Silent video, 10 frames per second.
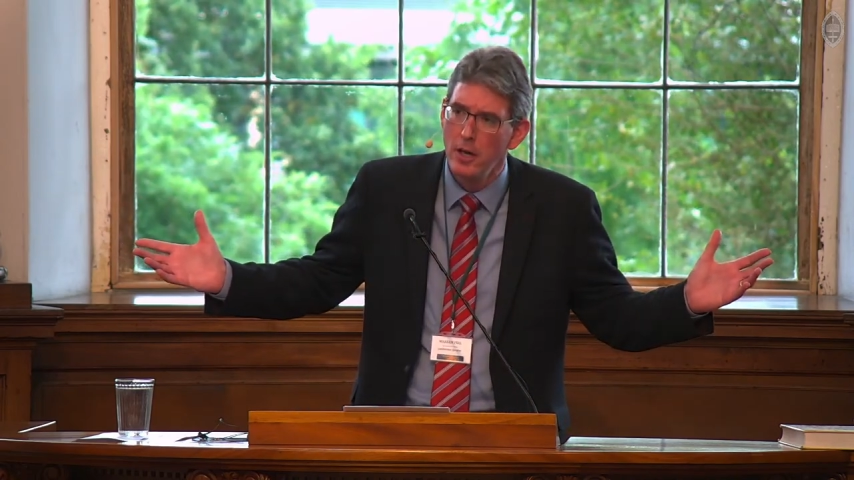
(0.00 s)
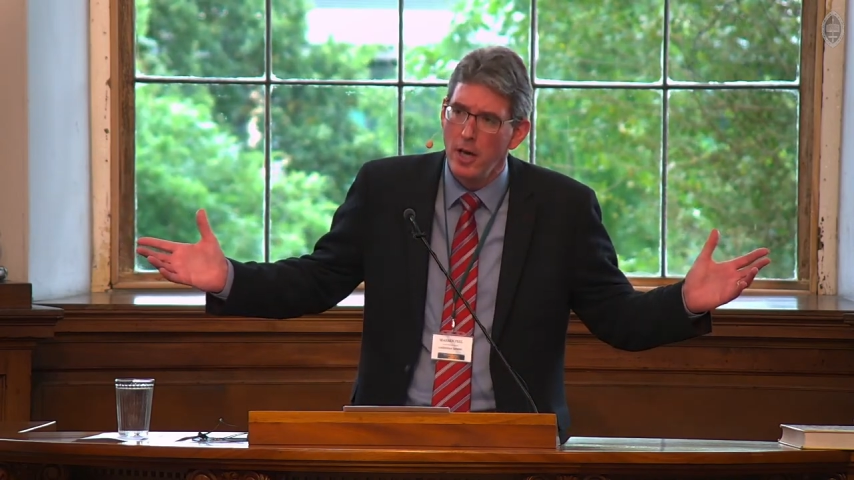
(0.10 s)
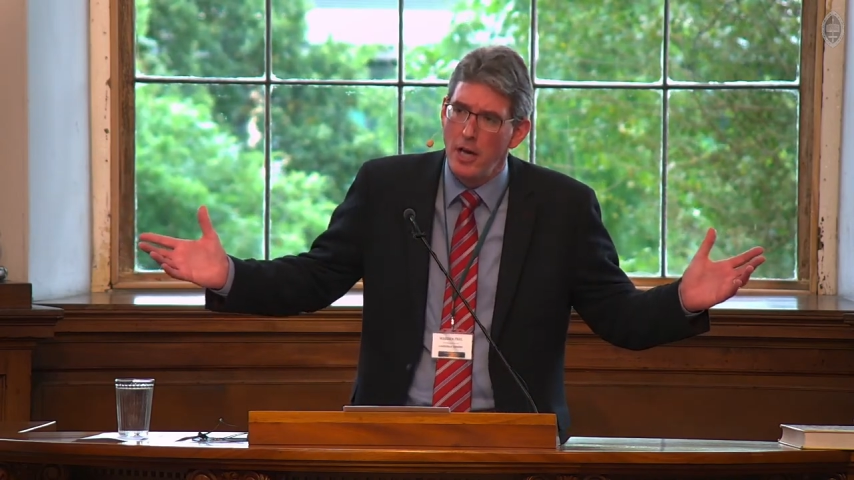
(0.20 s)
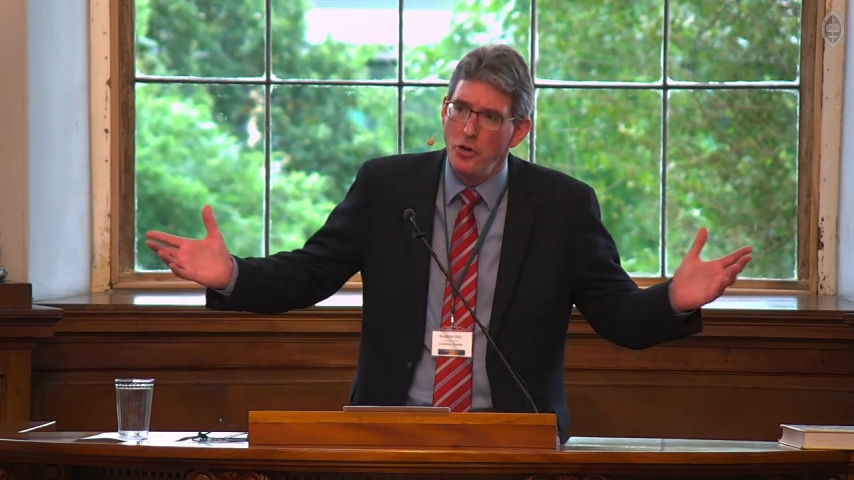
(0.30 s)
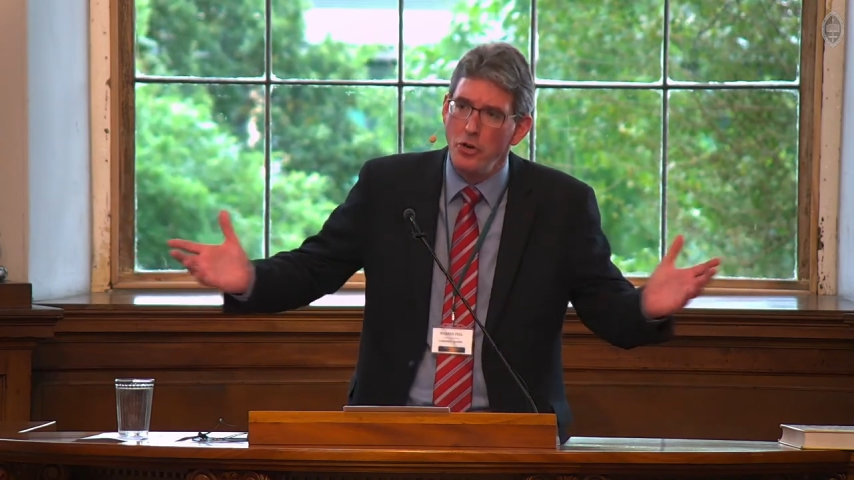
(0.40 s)

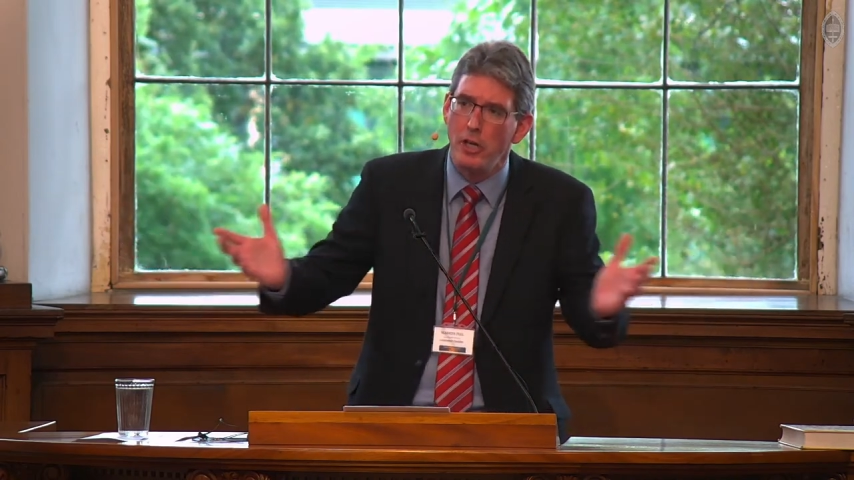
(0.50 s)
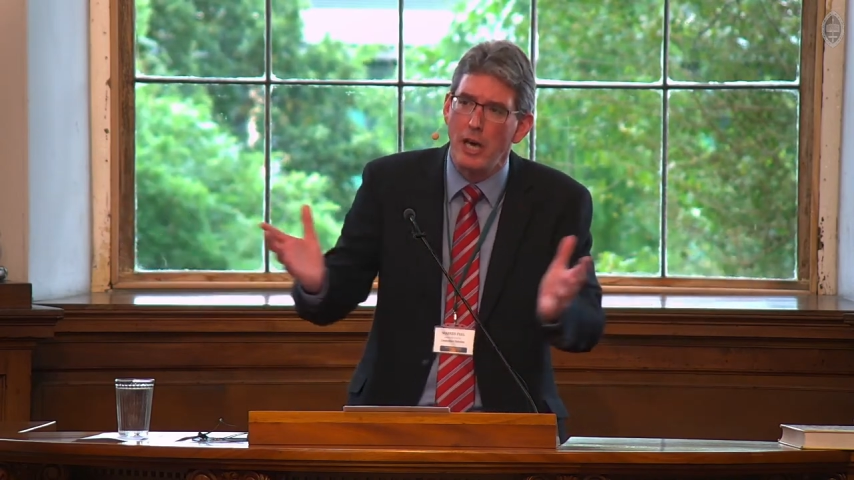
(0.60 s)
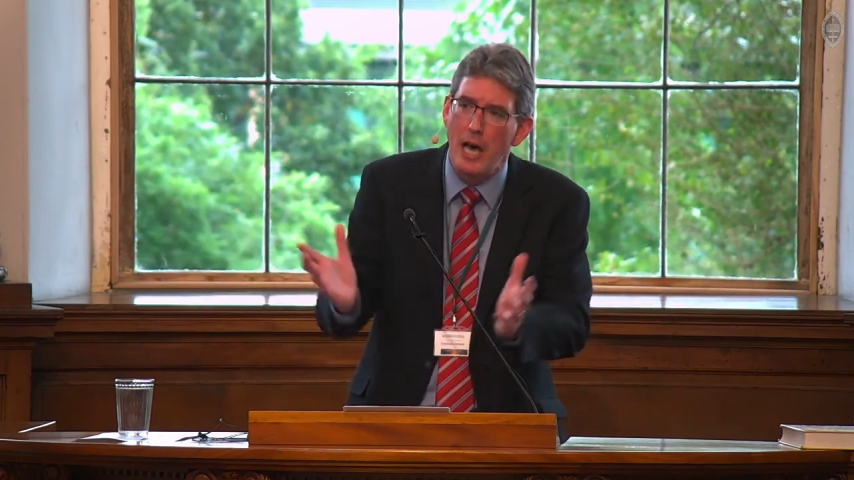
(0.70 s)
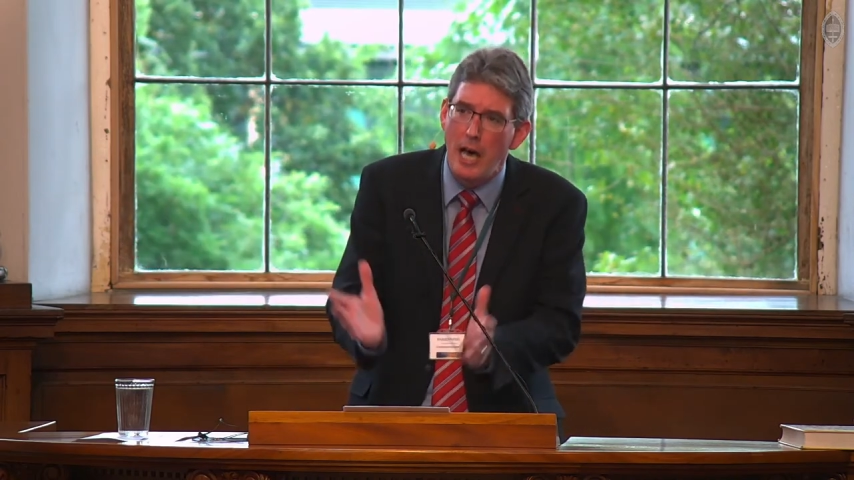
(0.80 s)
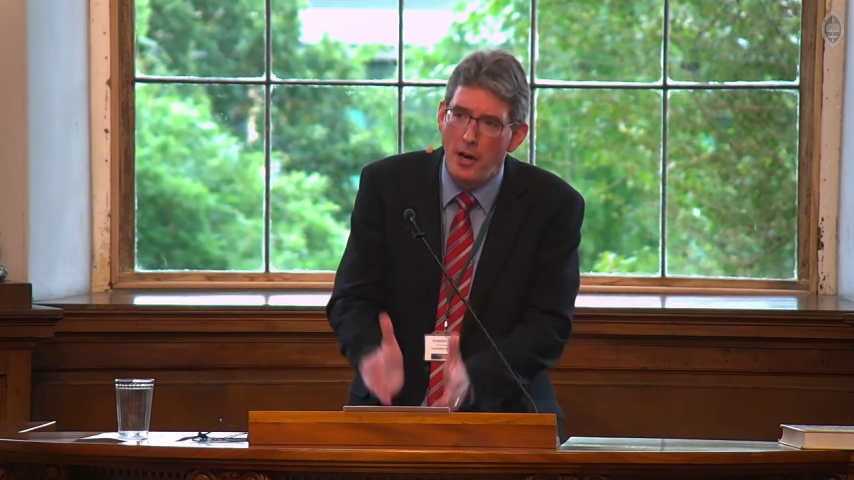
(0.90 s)
and you
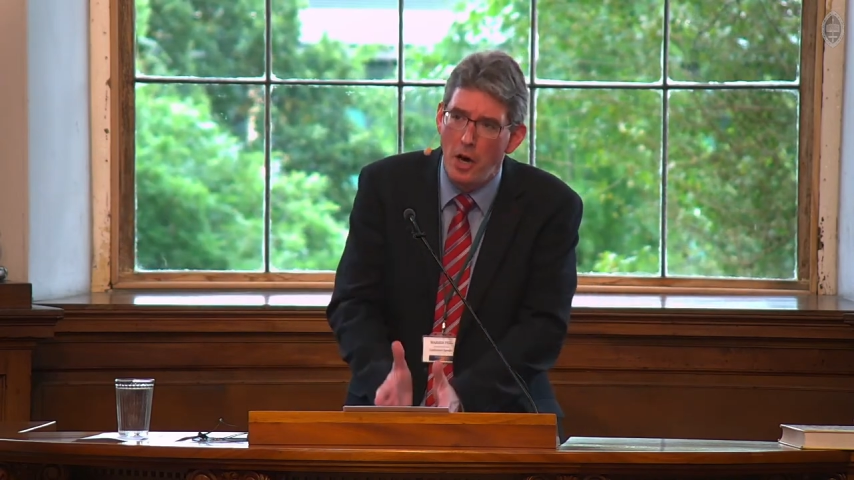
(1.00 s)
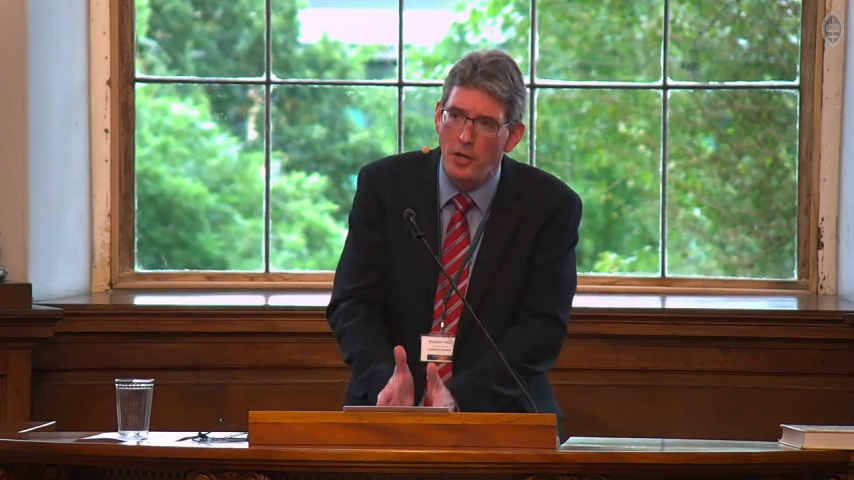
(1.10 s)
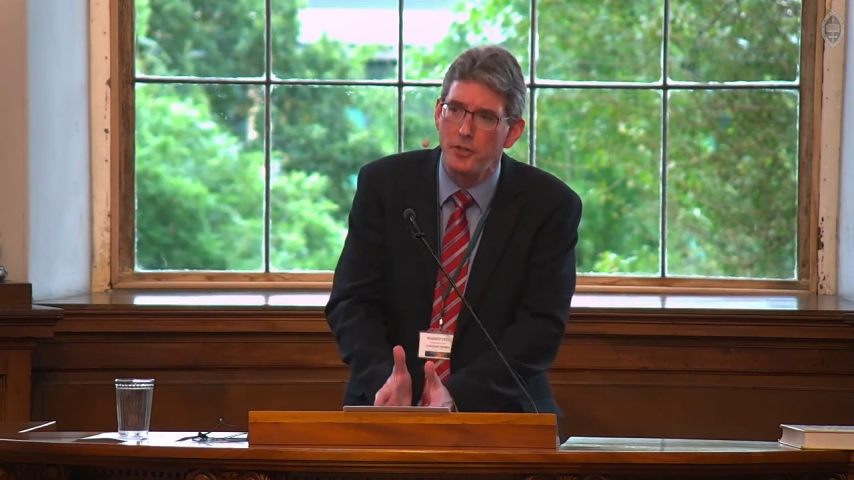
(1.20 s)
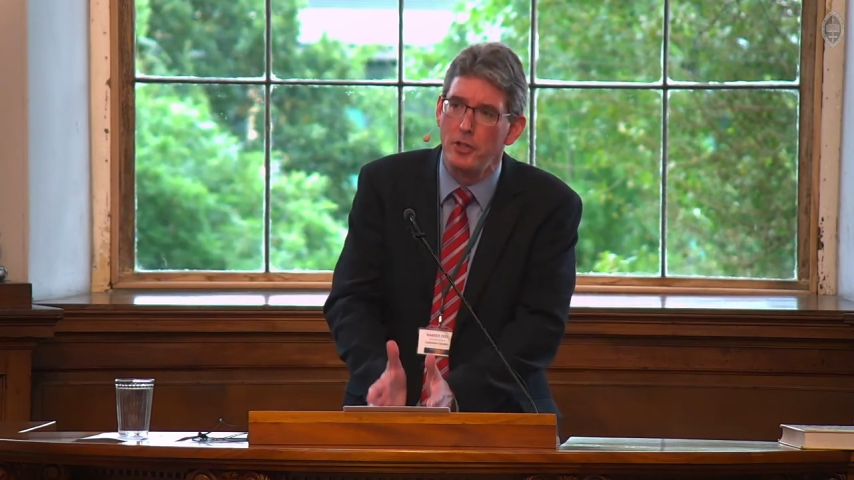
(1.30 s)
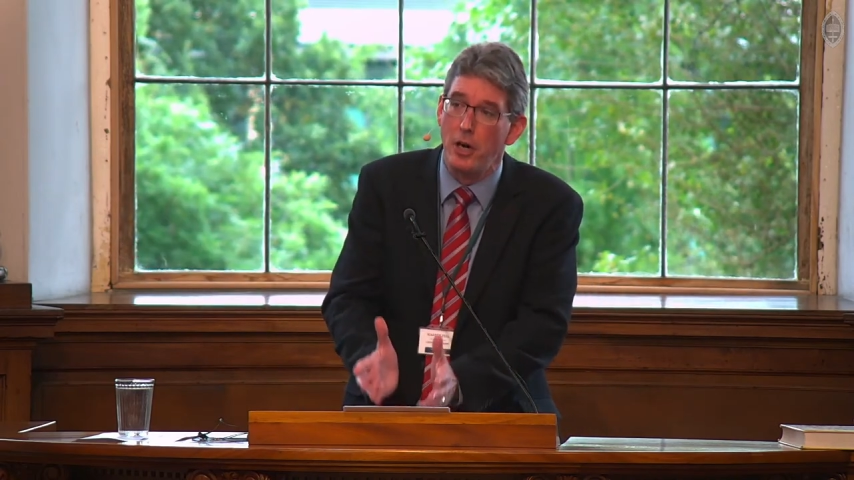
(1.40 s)
cannot